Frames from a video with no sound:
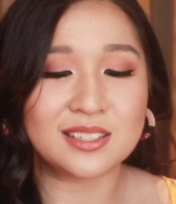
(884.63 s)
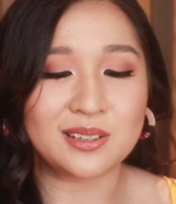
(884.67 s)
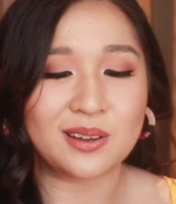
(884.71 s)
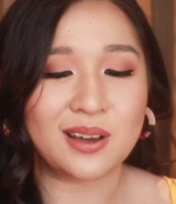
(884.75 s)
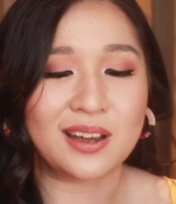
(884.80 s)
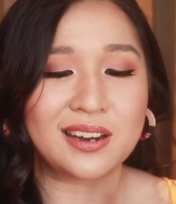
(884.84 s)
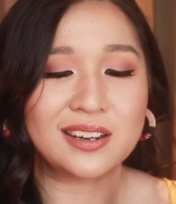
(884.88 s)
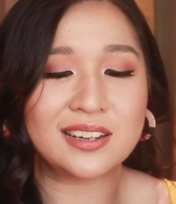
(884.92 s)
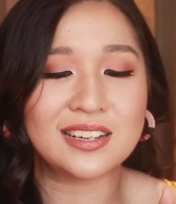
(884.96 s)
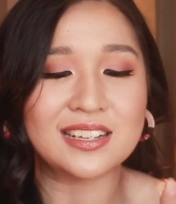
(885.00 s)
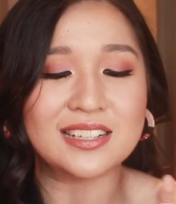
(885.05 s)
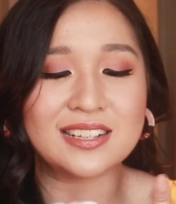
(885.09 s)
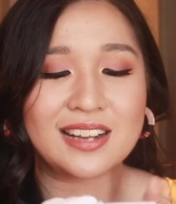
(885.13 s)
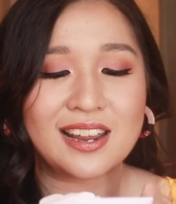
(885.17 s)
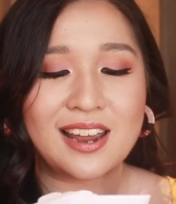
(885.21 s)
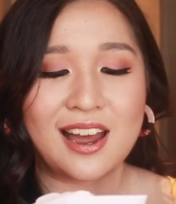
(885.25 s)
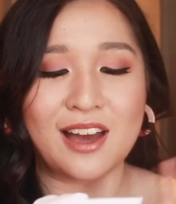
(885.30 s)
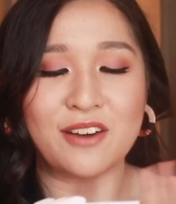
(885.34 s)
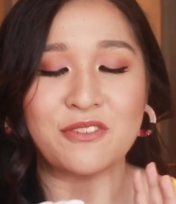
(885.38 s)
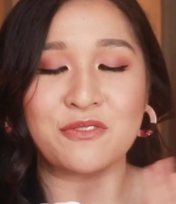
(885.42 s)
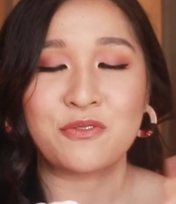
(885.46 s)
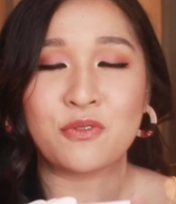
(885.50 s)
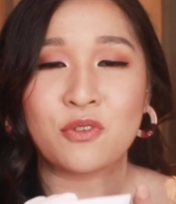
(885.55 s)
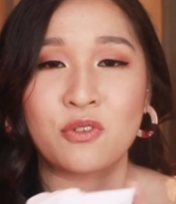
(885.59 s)
So at least I
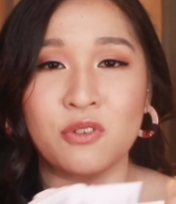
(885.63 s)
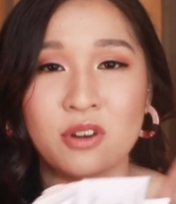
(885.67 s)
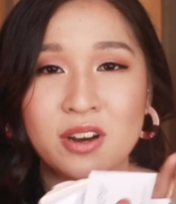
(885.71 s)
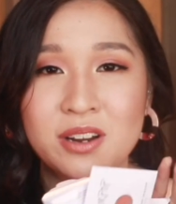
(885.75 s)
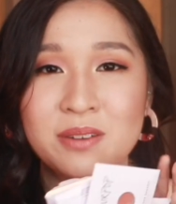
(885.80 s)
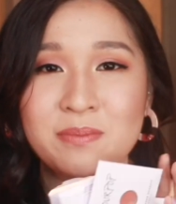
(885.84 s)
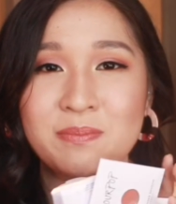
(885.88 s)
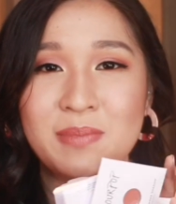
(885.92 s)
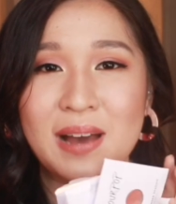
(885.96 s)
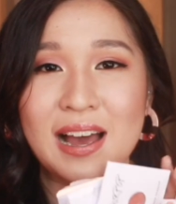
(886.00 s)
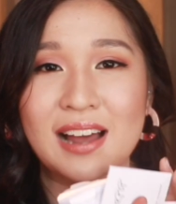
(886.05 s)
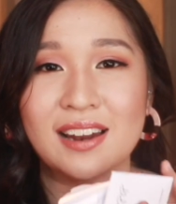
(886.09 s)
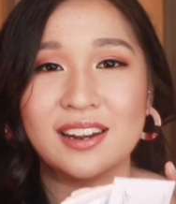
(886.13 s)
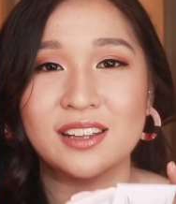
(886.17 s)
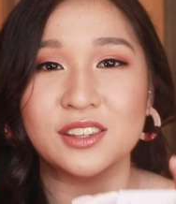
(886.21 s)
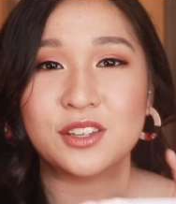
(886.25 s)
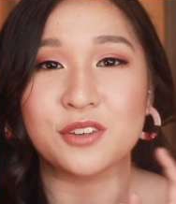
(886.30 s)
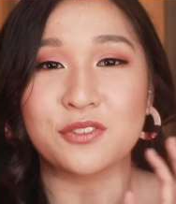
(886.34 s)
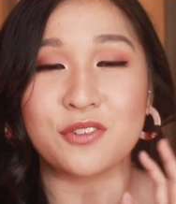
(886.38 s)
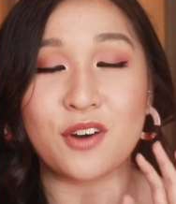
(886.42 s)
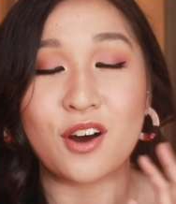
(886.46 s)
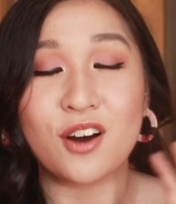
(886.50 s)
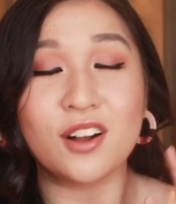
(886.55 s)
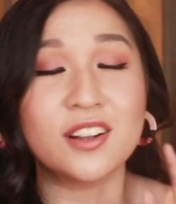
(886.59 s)
have one palette
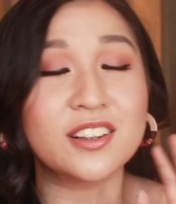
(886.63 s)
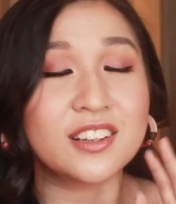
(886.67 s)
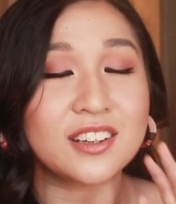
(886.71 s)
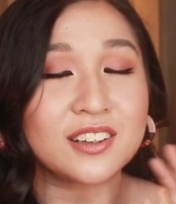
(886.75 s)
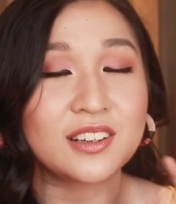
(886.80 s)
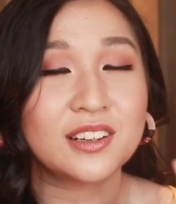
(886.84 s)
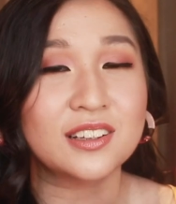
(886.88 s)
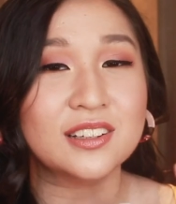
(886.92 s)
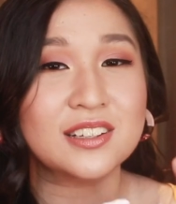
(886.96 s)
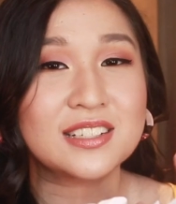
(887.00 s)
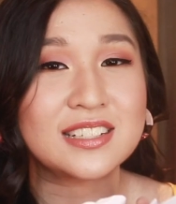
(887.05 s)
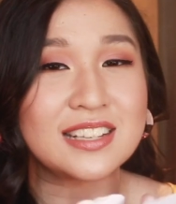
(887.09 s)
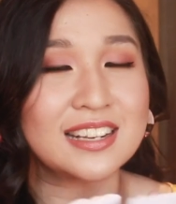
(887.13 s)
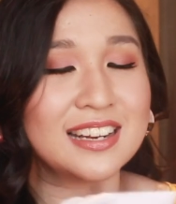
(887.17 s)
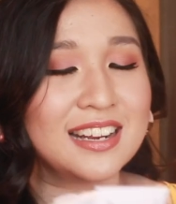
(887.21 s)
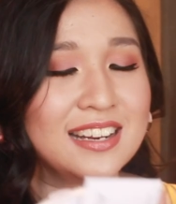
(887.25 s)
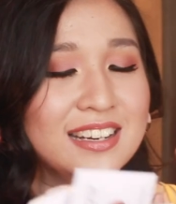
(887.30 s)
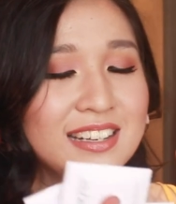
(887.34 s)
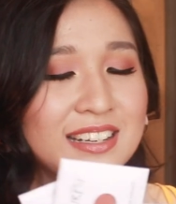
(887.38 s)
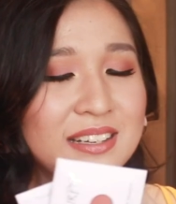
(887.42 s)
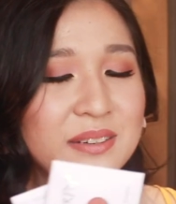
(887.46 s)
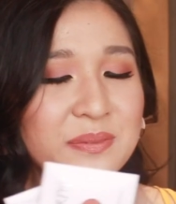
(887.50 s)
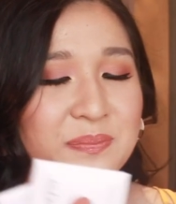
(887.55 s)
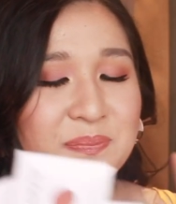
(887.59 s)
of all the colors that
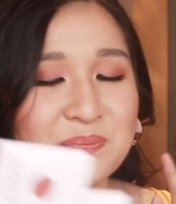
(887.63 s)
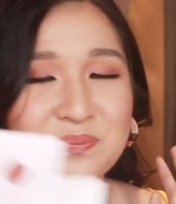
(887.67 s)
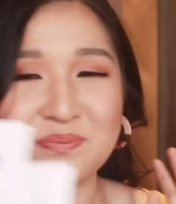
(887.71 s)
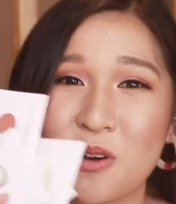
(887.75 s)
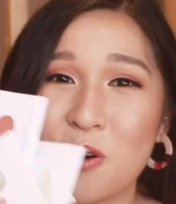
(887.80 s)
I need.